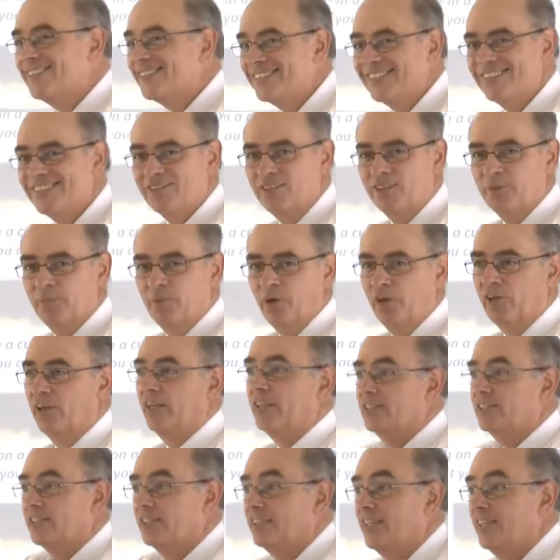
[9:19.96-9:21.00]
You see the point, and
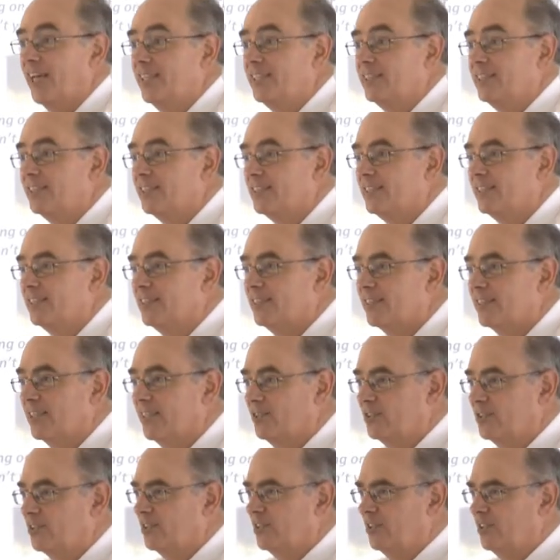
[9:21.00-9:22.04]
it's contained. Can
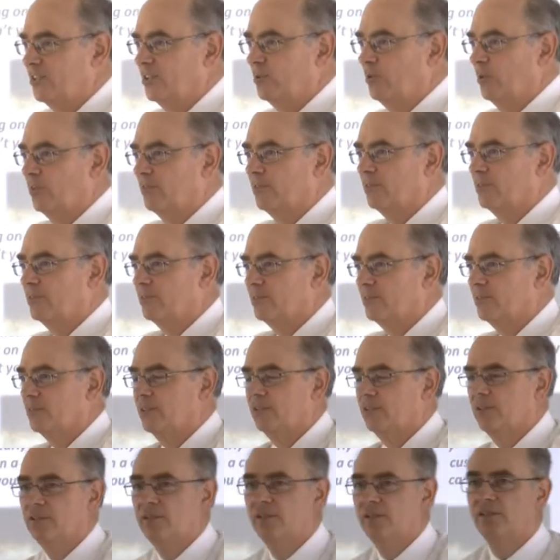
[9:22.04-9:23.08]
you see what...
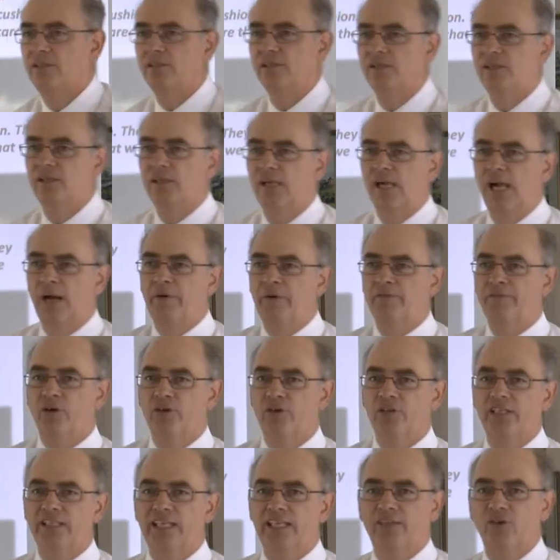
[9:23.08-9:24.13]
Am I
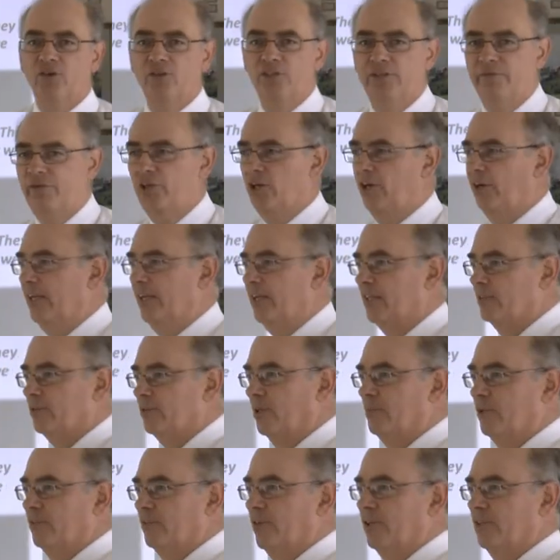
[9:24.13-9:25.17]
flogging a dead horse? Have you got it? Do I
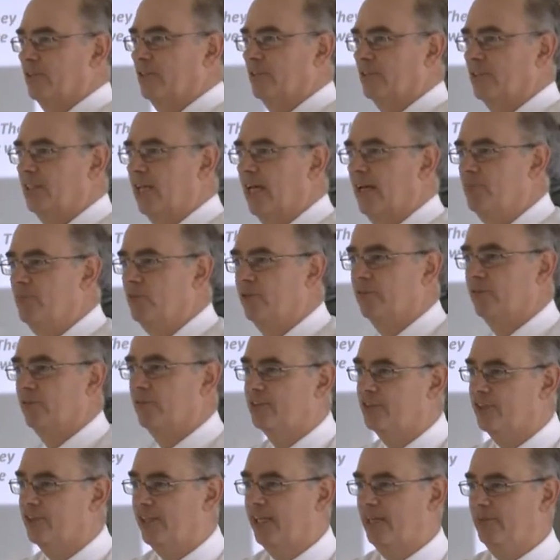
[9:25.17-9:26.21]
move on? Yeah, move on.
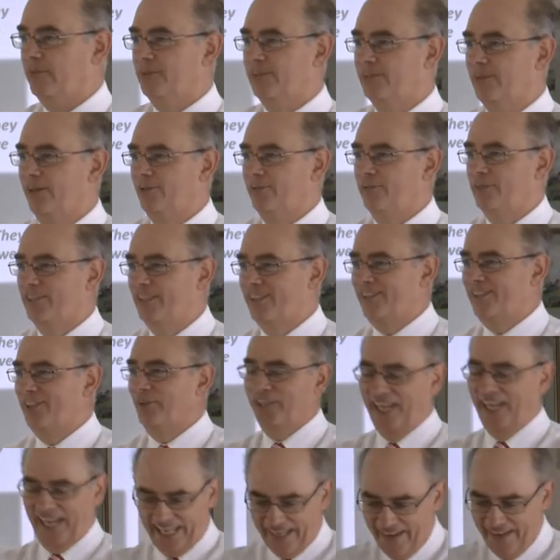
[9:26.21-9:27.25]
Shut up. It's obvious.
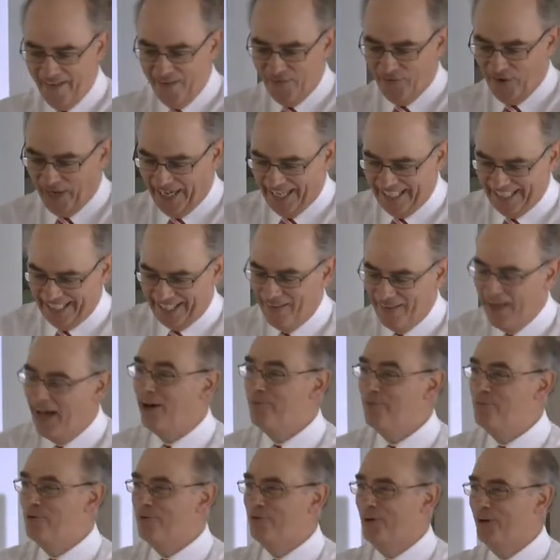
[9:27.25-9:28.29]
Okay, fine. I'll
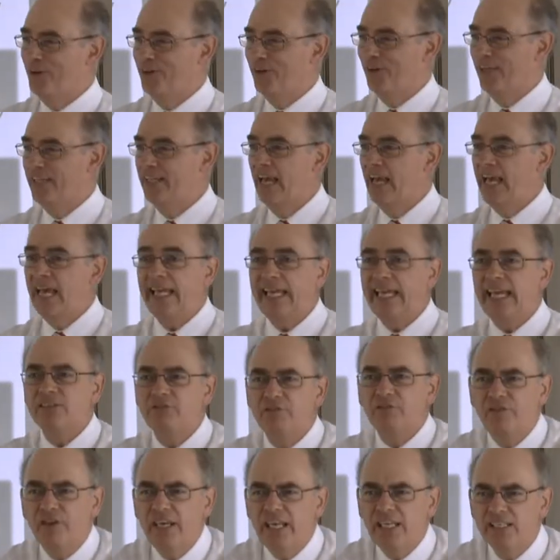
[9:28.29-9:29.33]
move on, right? It gets
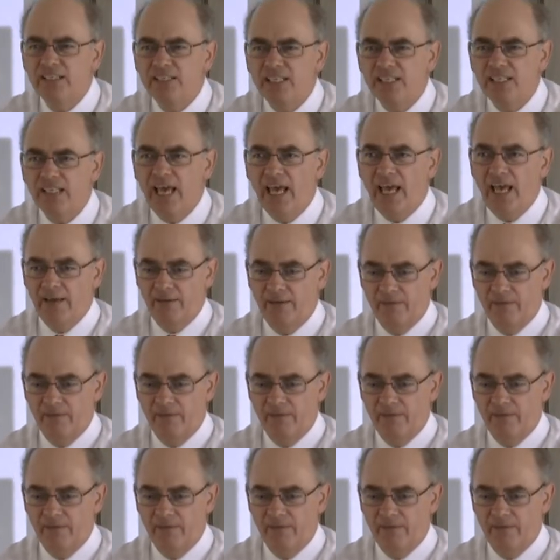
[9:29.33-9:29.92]
fierce in there.